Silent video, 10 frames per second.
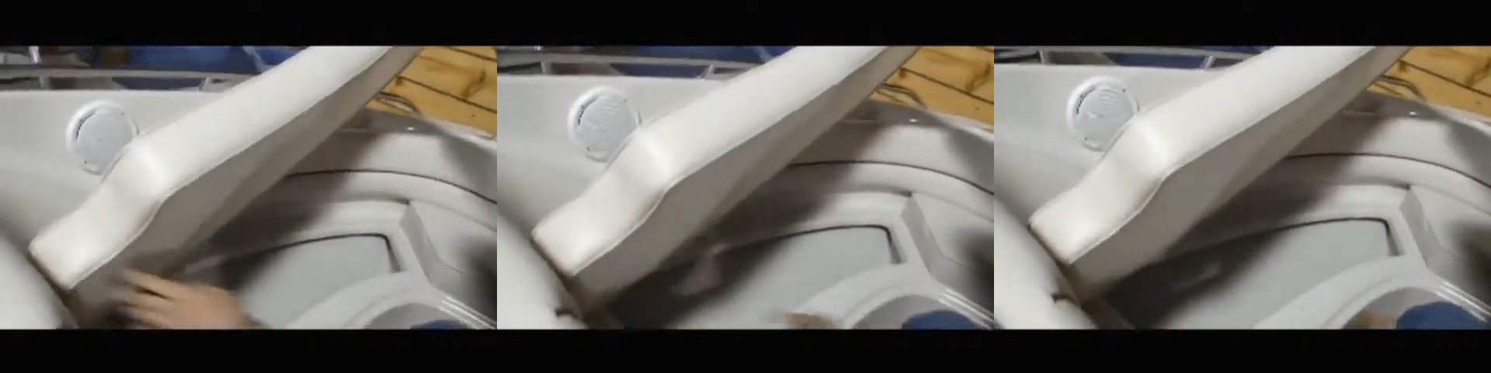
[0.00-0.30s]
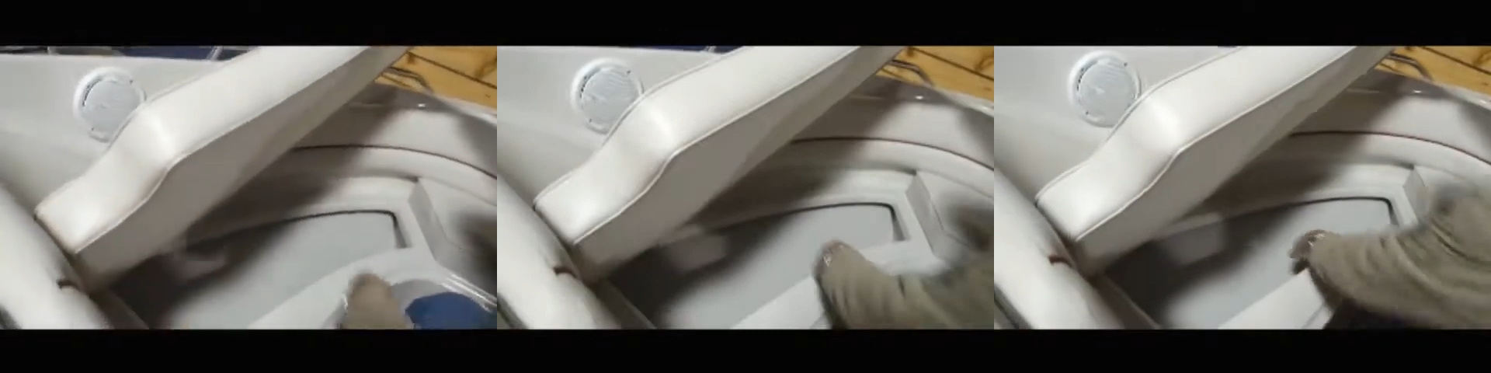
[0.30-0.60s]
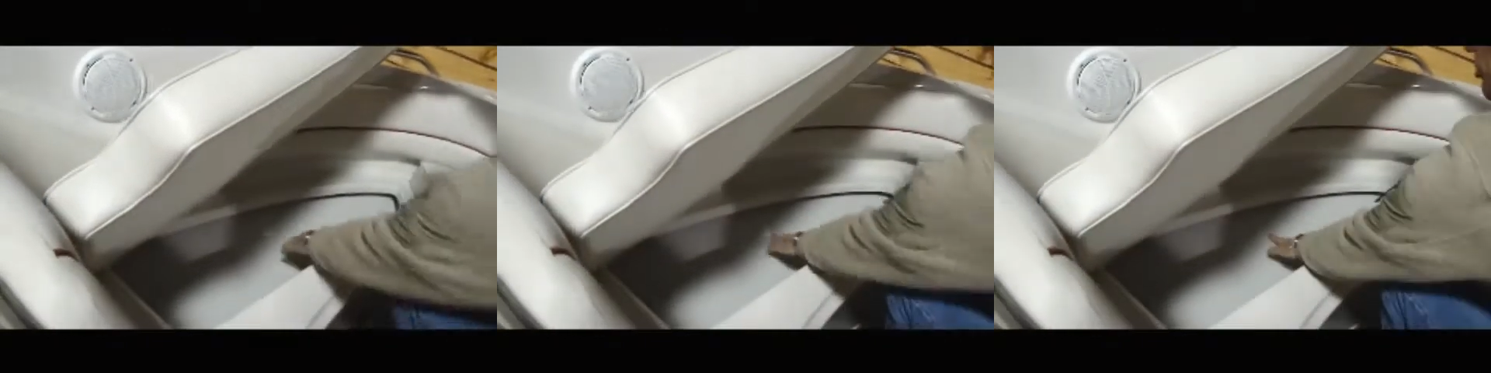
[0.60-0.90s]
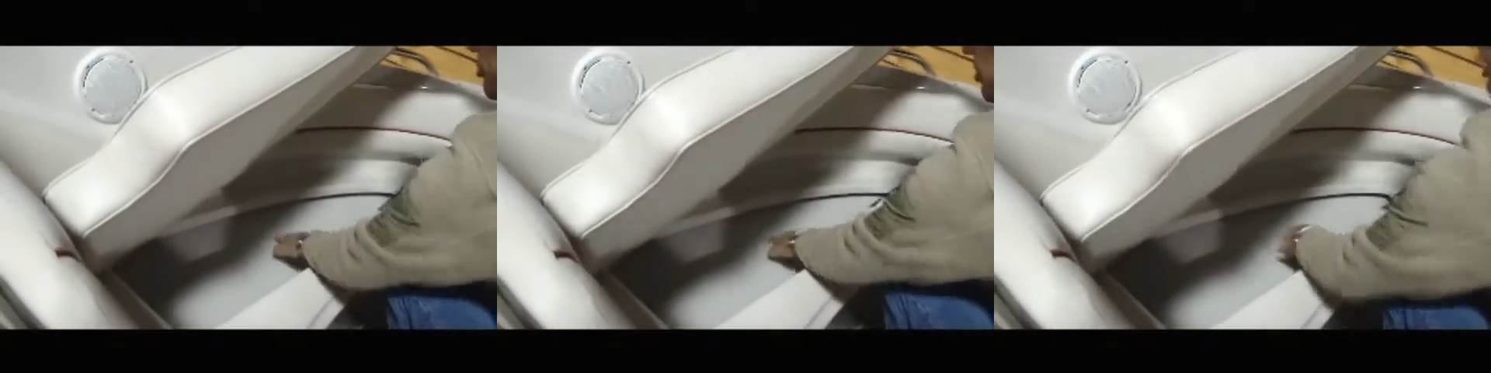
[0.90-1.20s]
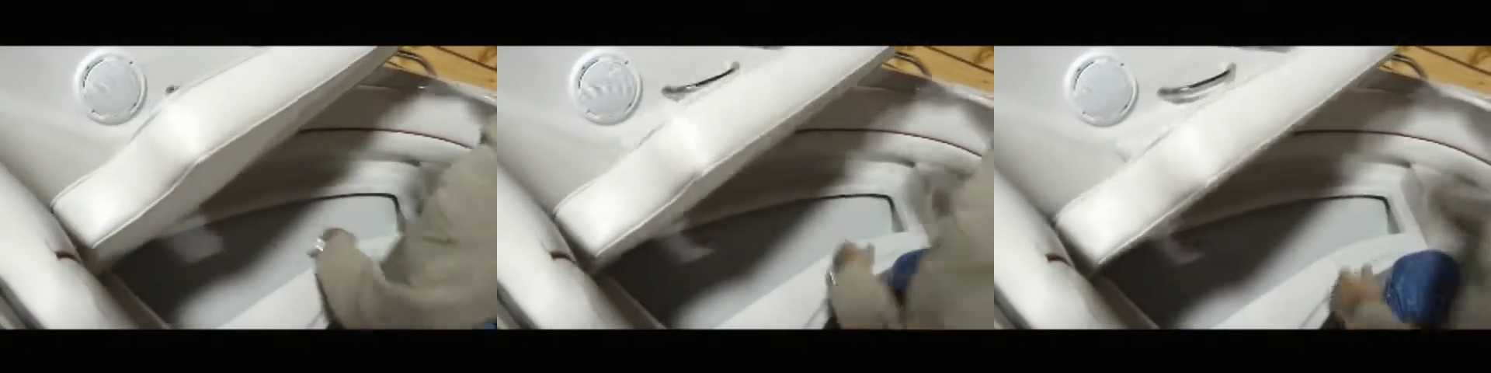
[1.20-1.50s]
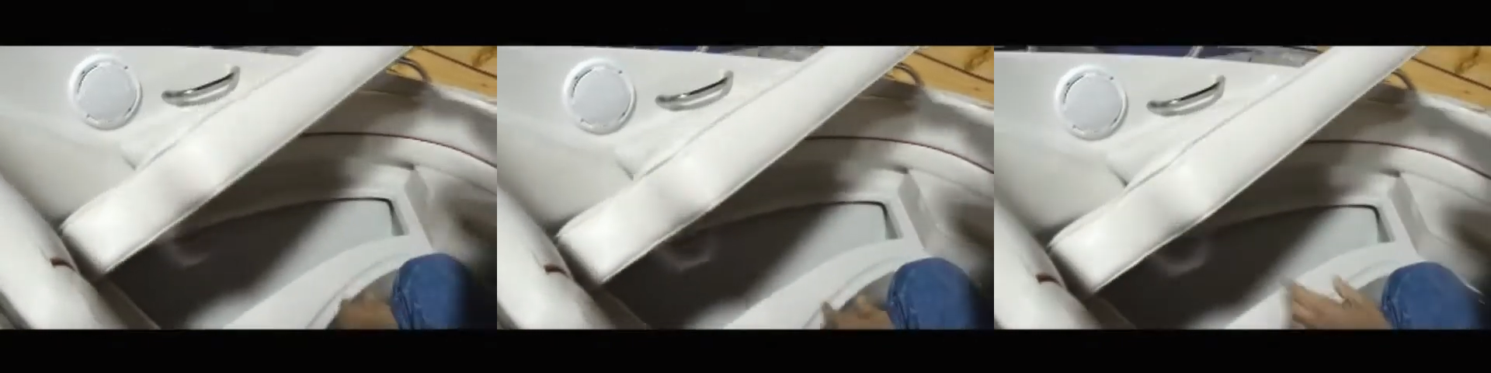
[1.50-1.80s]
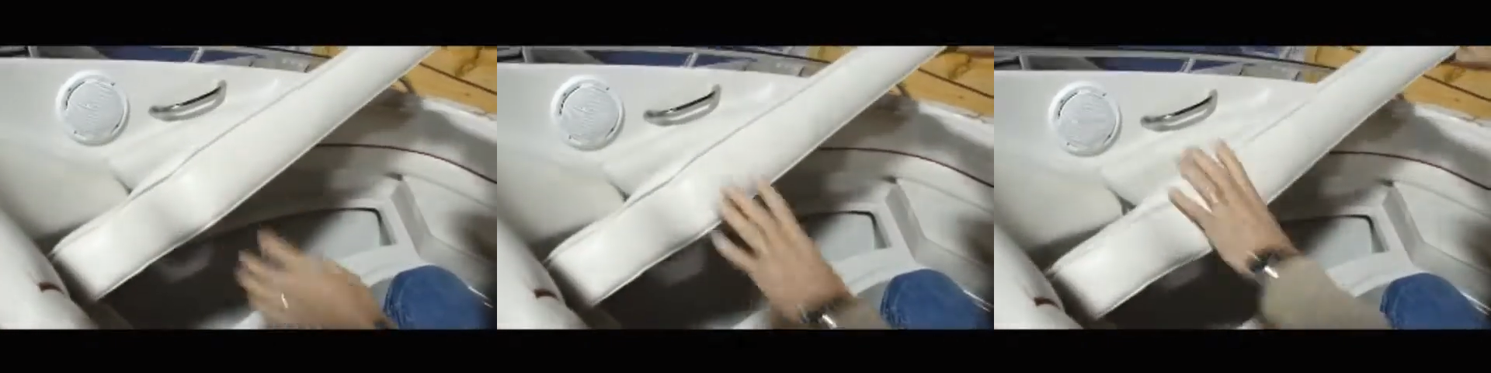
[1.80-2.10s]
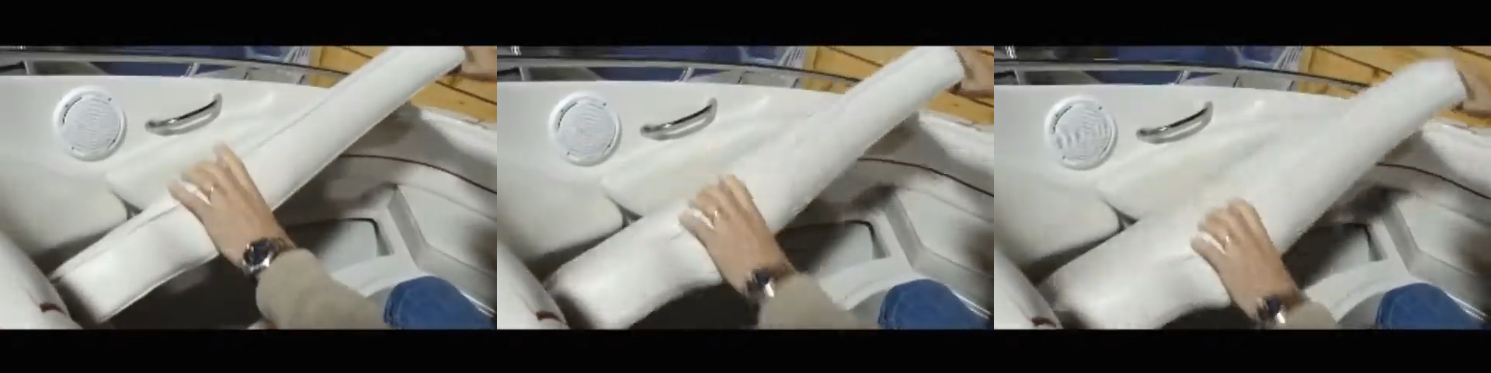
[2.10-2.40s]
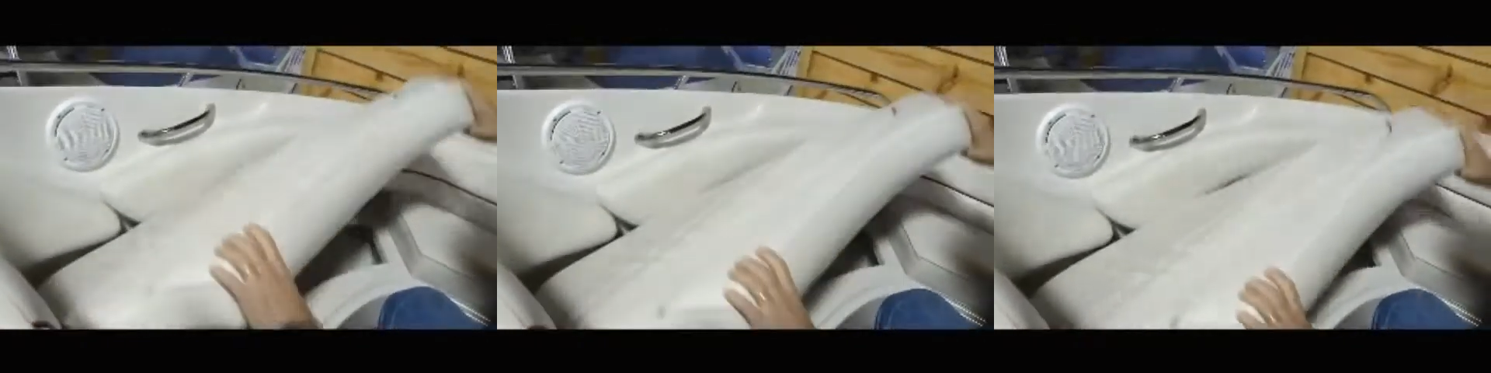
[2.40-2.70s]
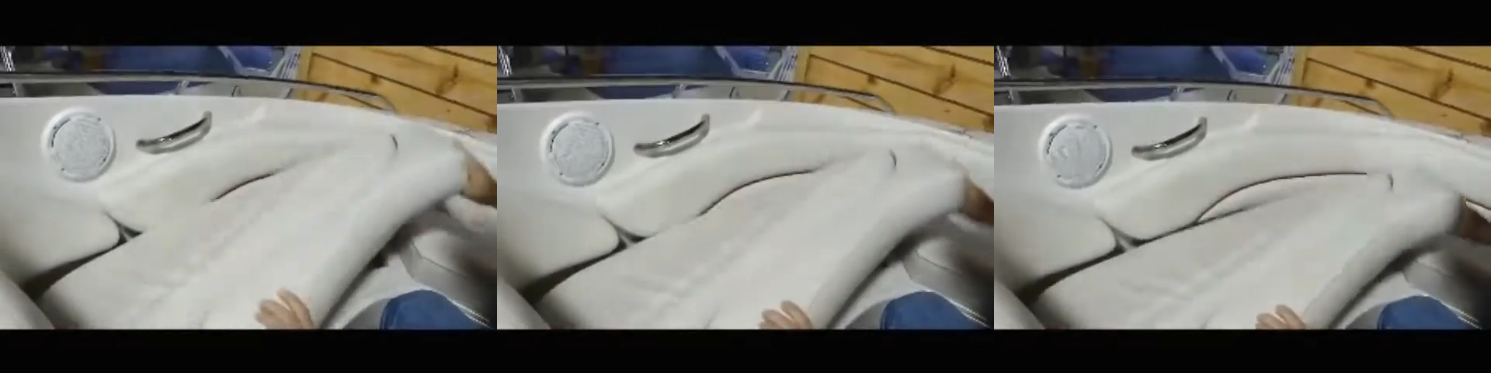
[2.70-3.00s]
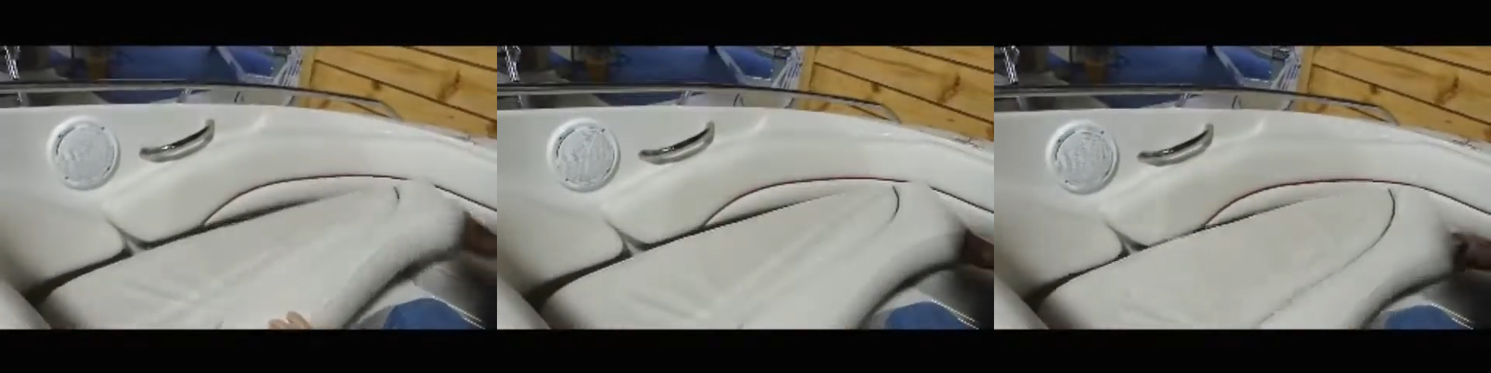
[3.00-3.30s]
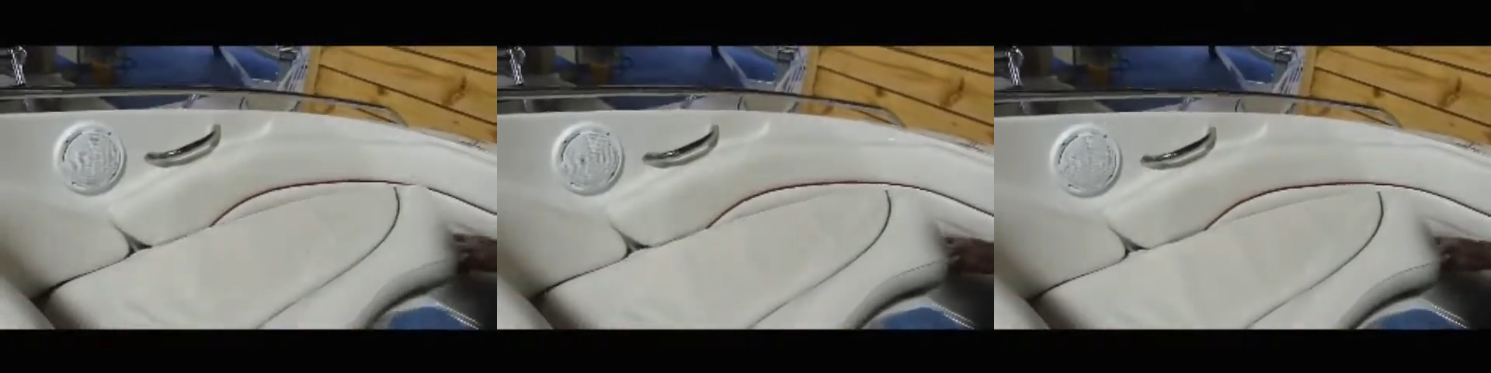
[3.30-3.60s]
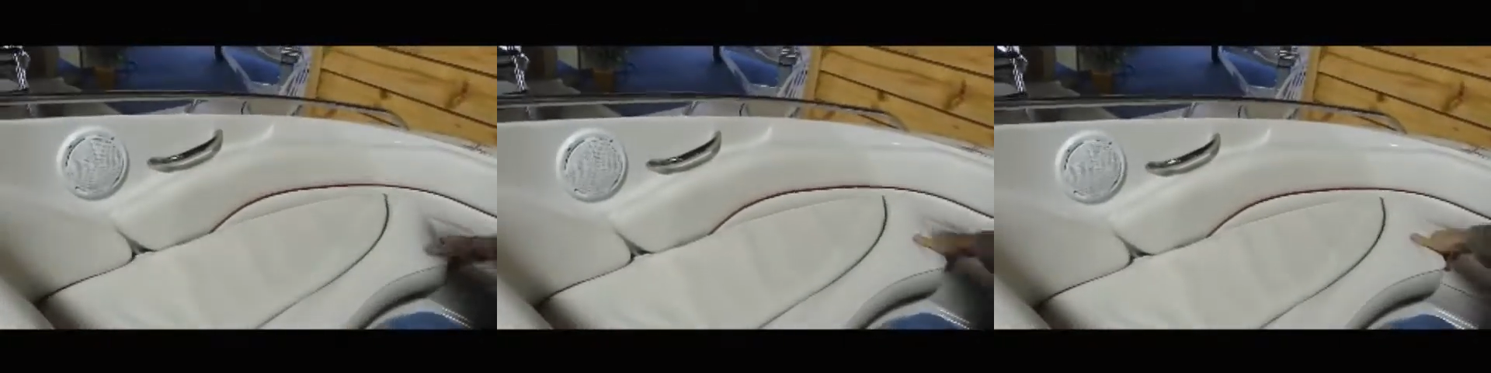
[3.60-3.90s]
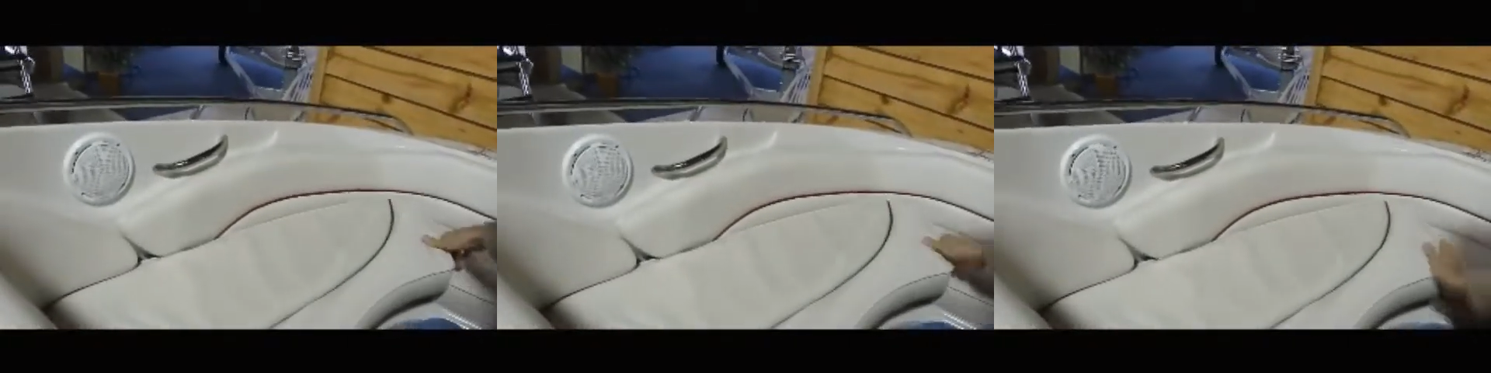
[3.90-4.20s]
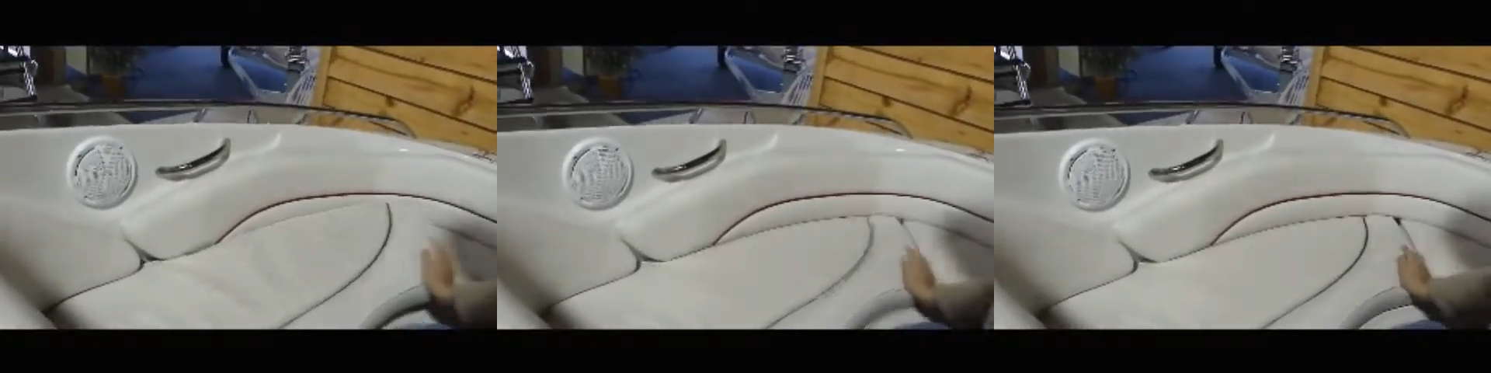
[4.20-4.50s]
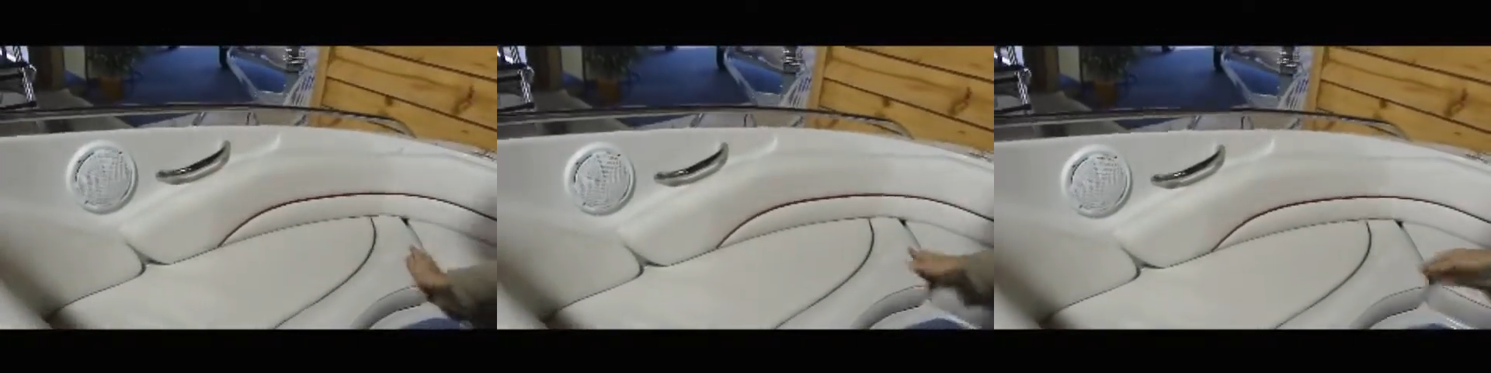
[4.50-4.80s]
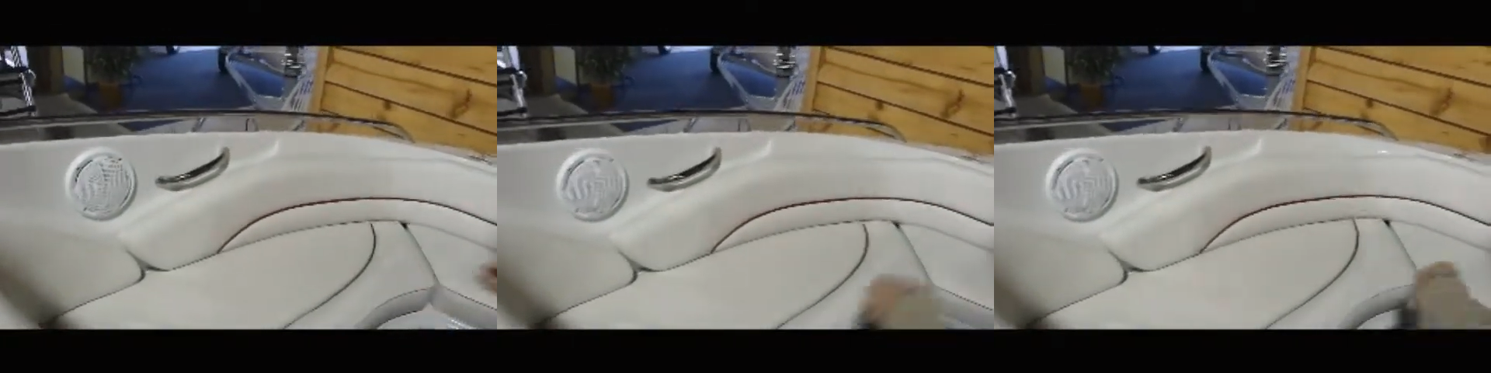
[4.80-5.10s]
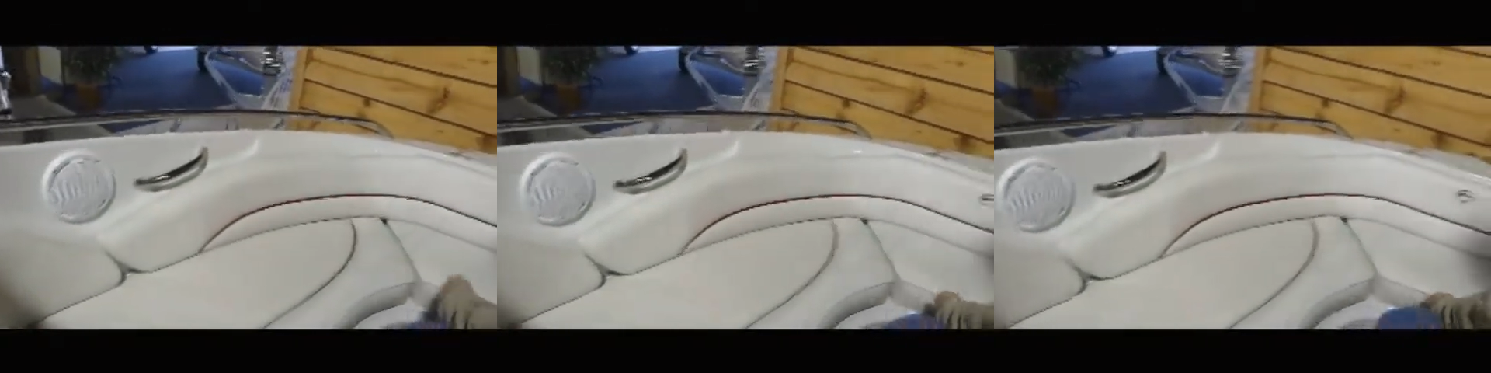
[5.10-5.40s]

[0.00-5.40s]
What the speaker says: (no speaker visible)